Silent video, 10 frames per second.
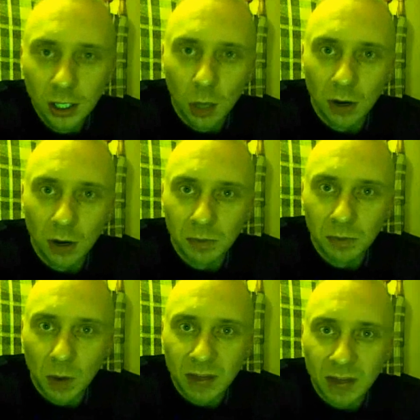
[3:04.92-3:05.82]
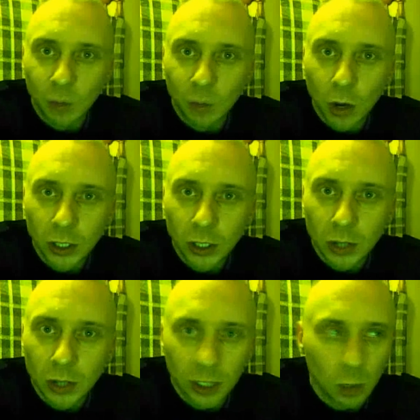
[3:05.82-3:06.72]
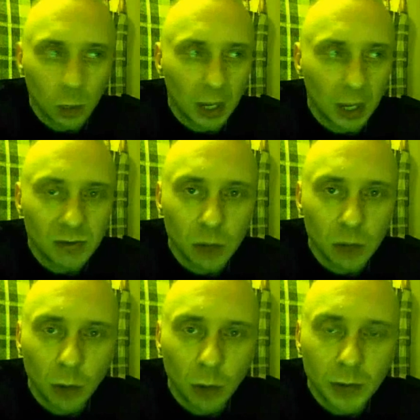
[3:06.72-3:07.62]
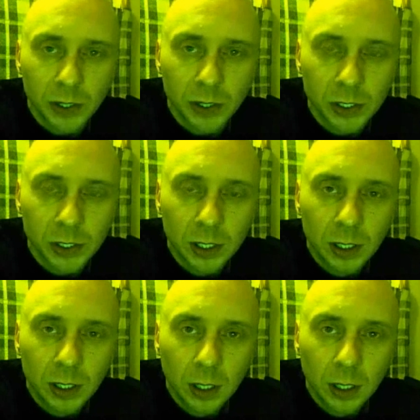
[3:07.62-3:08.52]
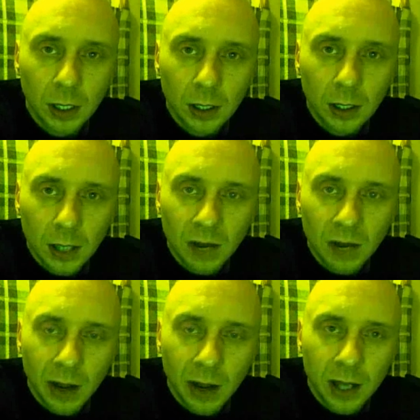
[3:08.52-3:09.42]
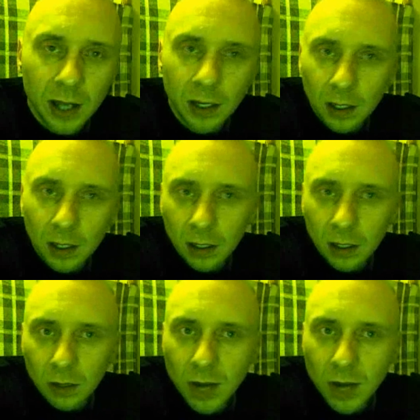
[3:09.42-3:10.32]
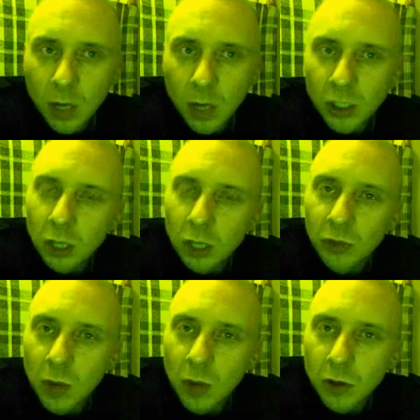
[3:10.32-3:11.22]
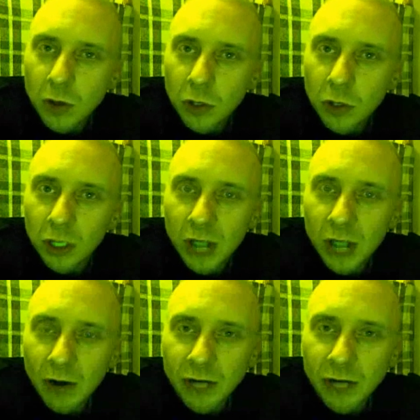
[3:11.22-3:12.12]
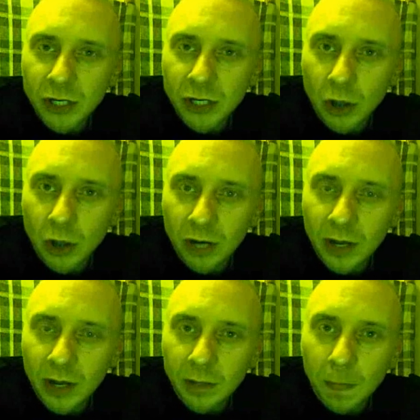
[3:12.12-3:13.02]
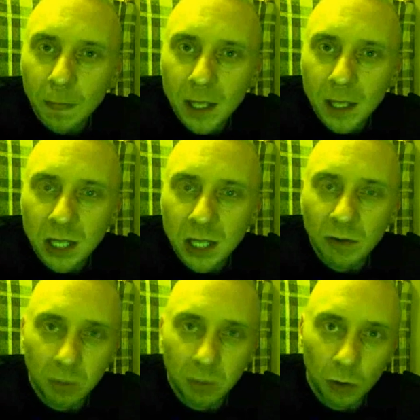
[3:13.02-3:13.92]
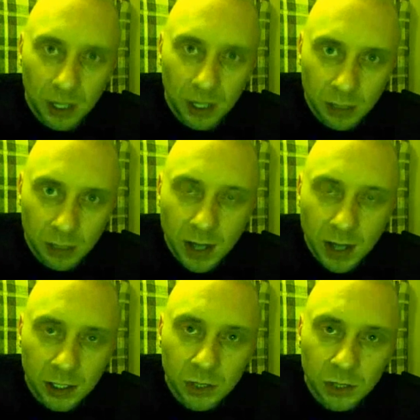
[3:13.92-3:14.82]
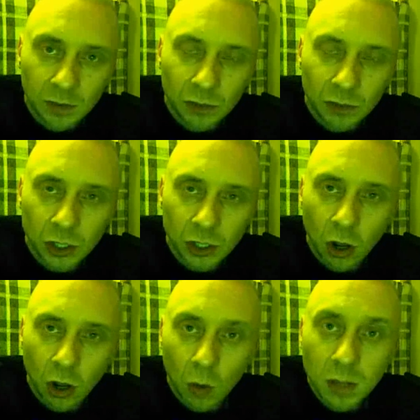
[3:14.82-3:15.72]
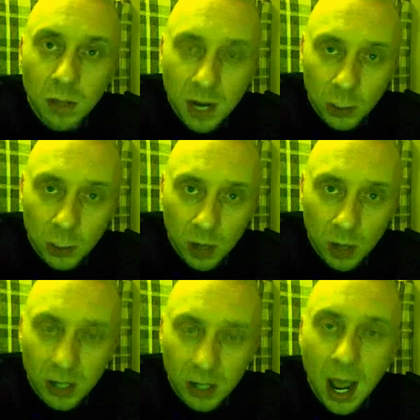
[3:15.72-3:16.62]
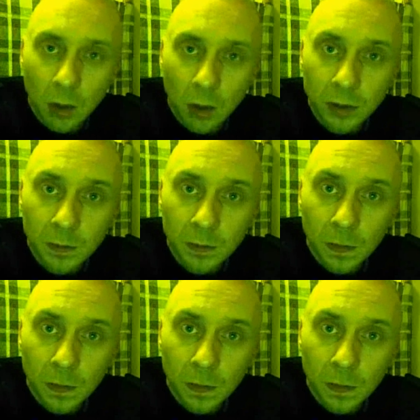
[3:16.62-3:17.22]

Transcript: don't want to be late for work, do you? You don't want to be late for an appointment. Now, if you had a radioisotope thermonuclear generator inside of it, instead of a plug into the mains, for a start, when the mains went down,